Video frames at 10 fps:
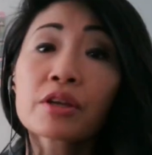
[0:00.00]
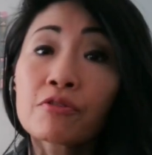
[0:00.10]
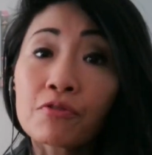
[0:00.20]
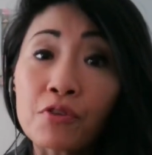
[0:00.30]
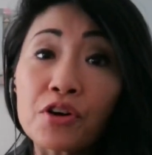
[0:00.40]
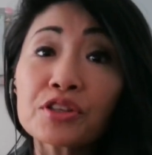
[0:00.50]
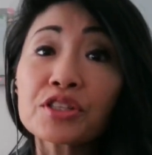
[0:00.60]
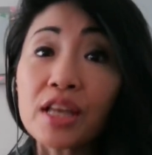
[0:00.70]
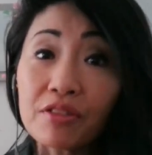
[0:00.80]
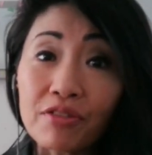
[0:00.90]

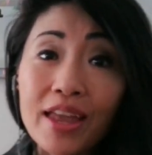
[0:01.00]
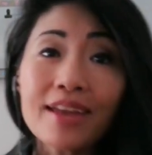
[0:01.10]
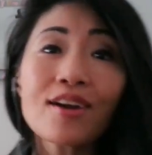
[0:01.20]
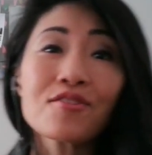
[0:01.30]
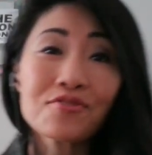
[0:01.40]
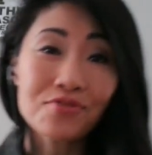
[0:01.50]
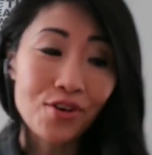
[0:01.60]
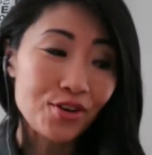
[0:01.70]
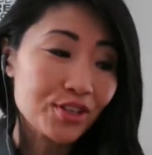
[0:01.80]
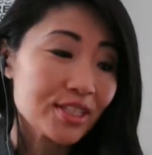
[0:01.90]
First thing
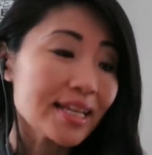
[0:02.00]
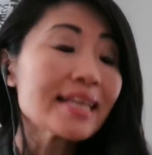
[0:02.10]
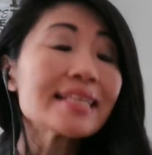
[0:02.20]
first,